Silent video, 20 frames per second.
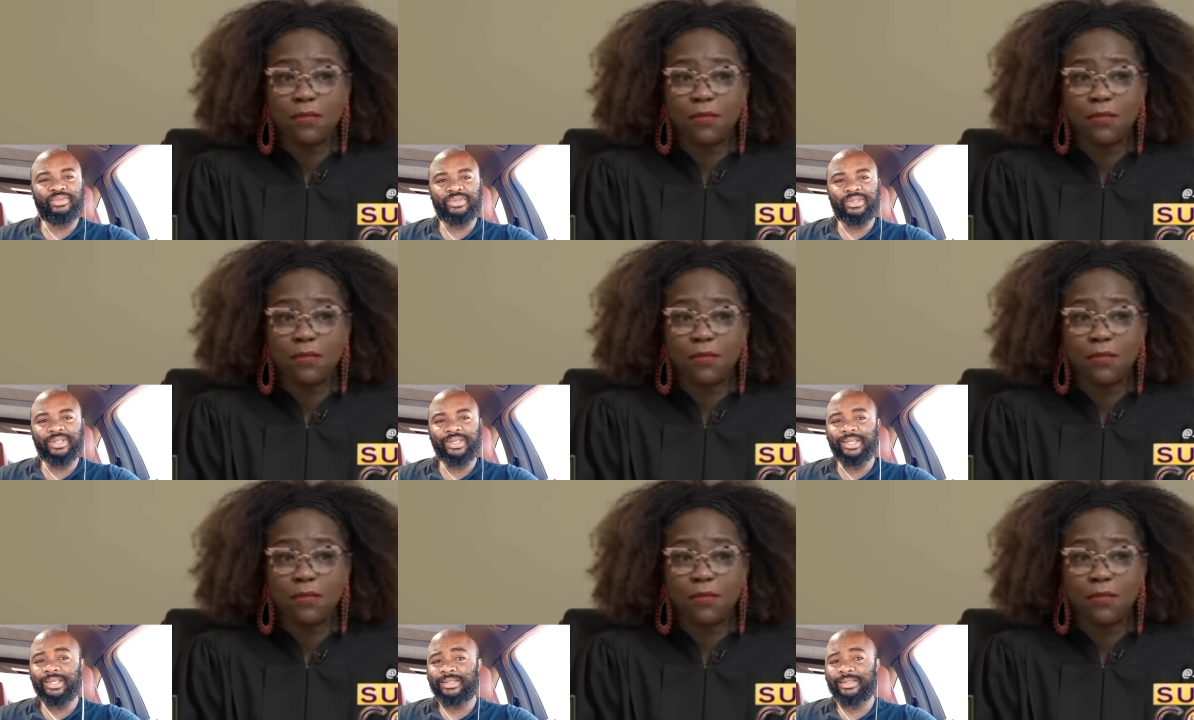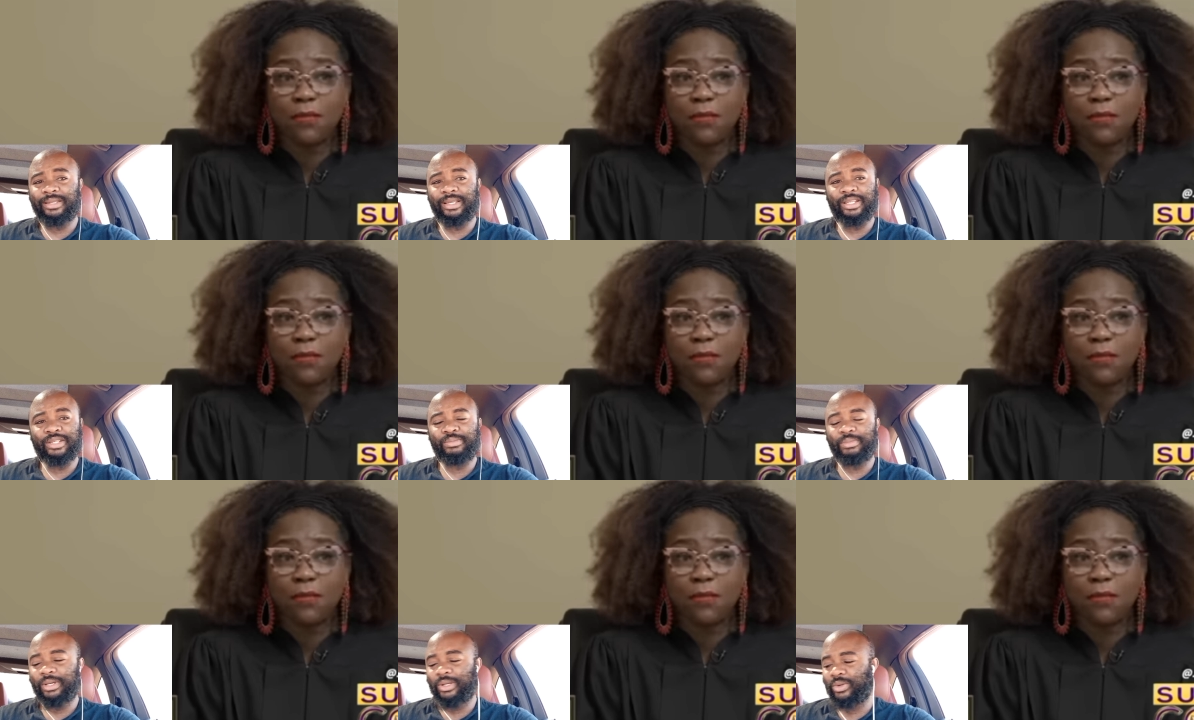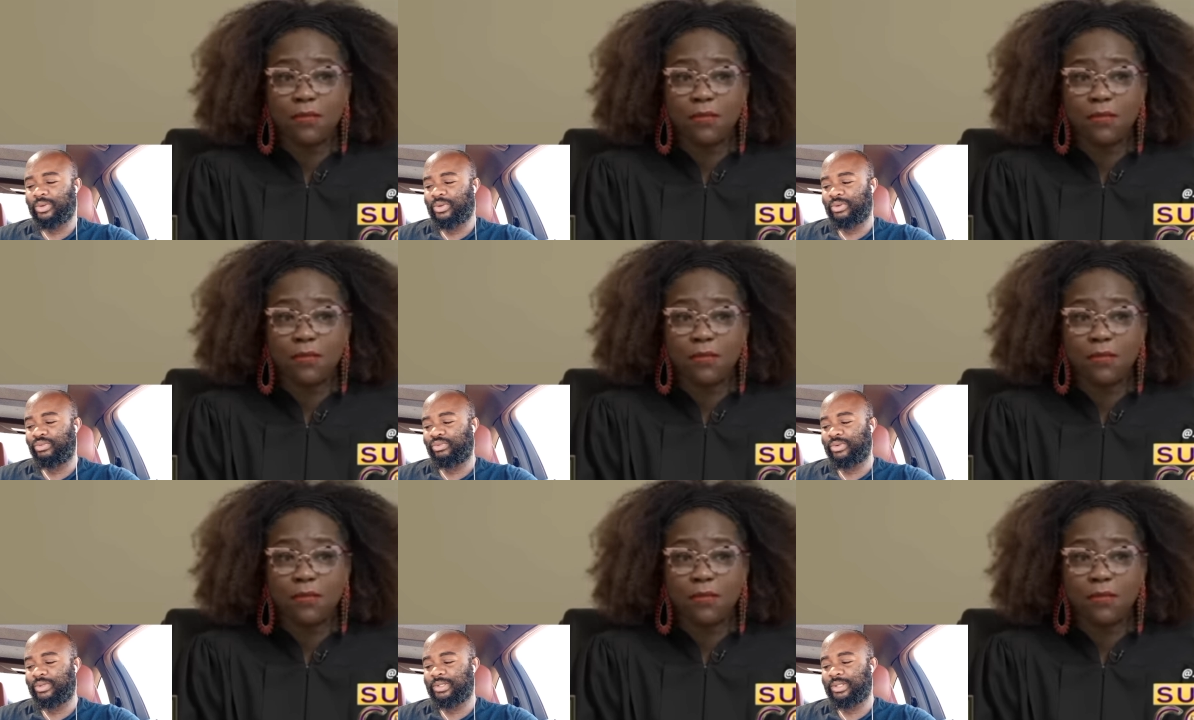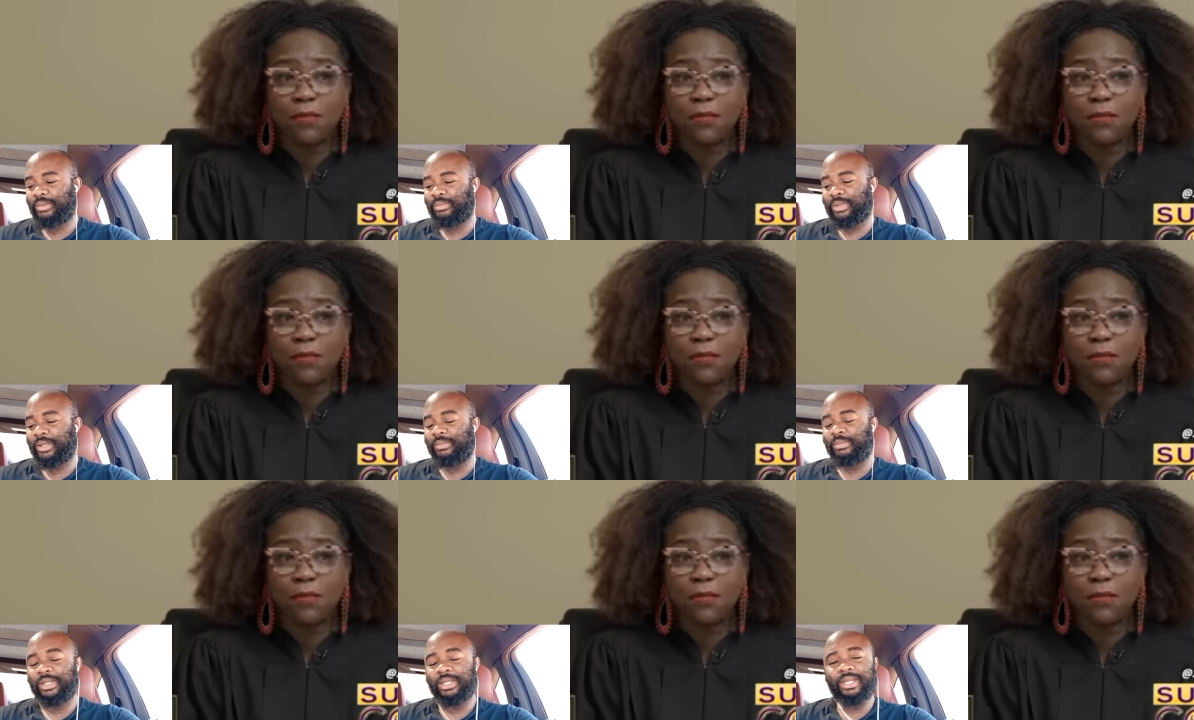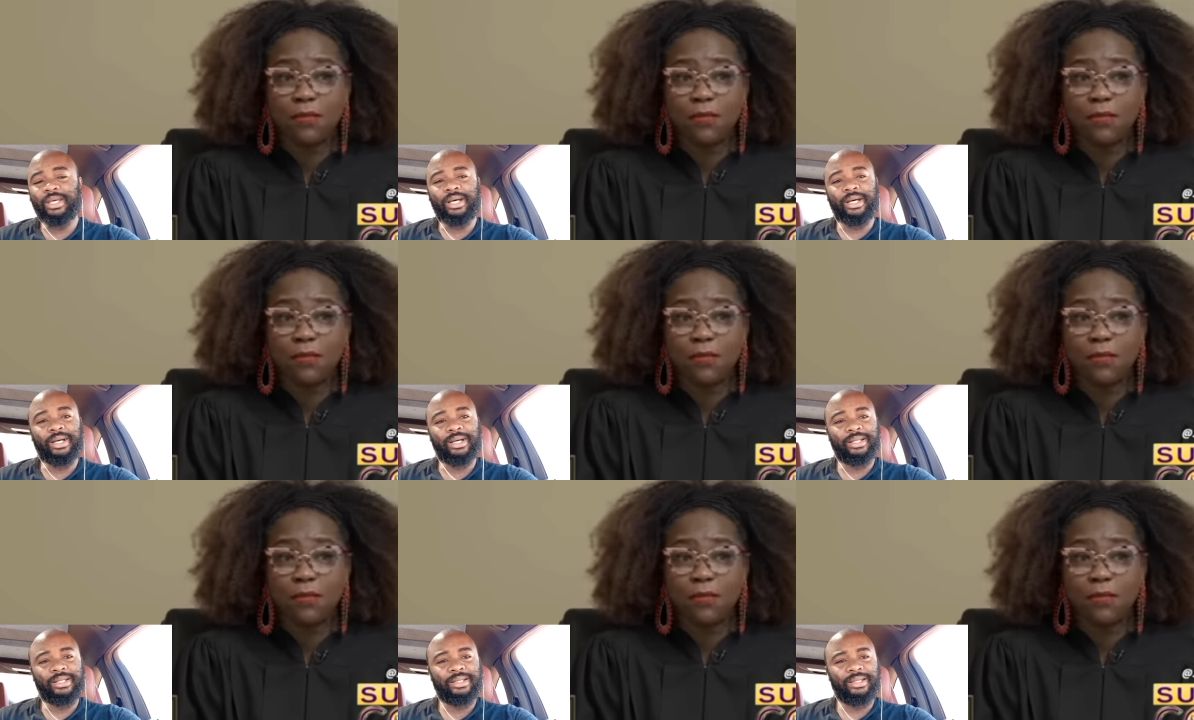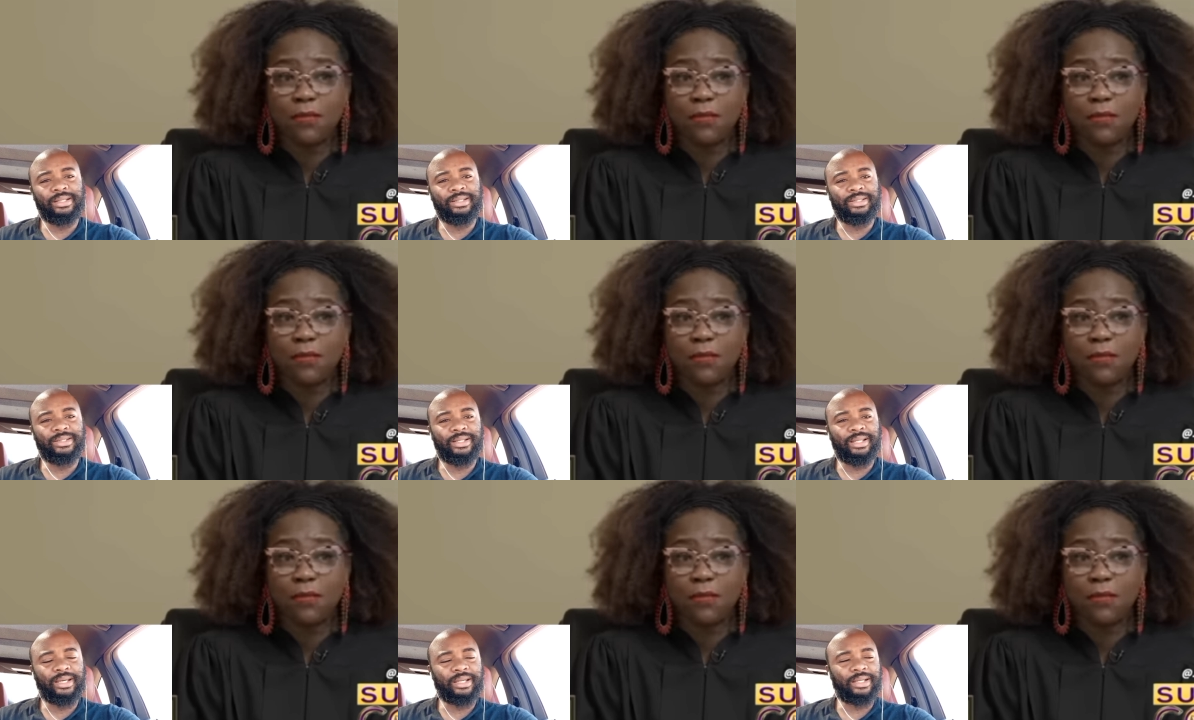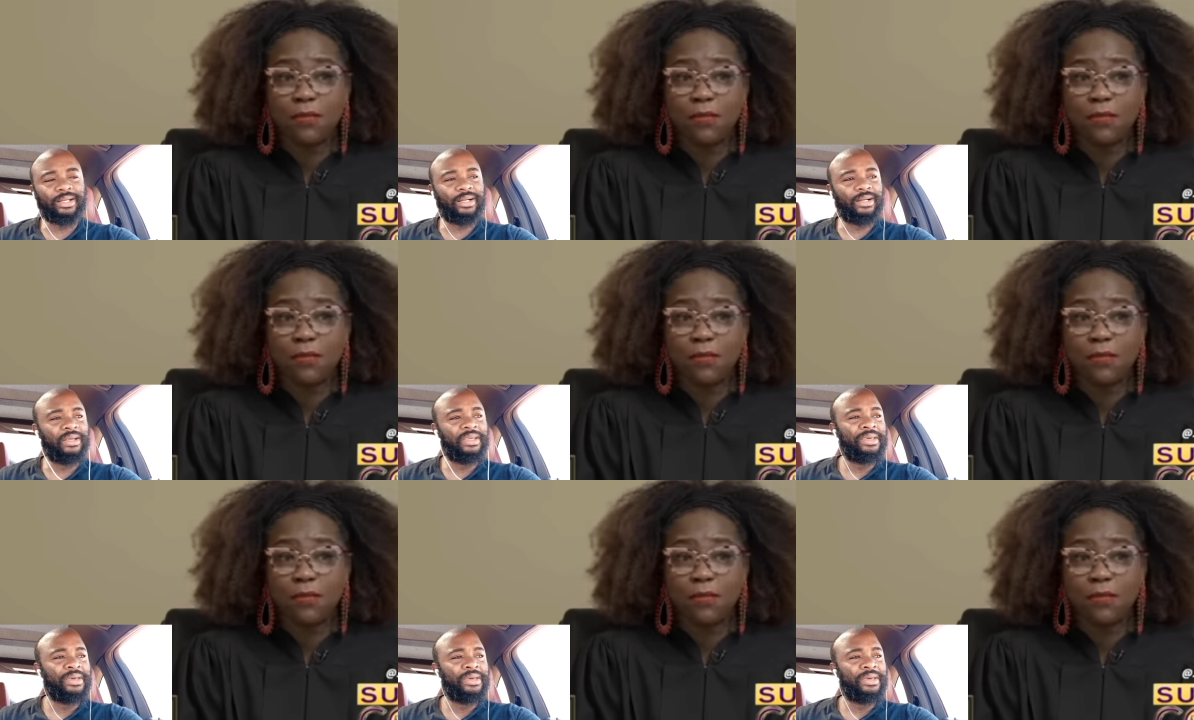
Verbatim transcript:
Speaker 1: if the ex-husband or if he's a baby dad, and they like,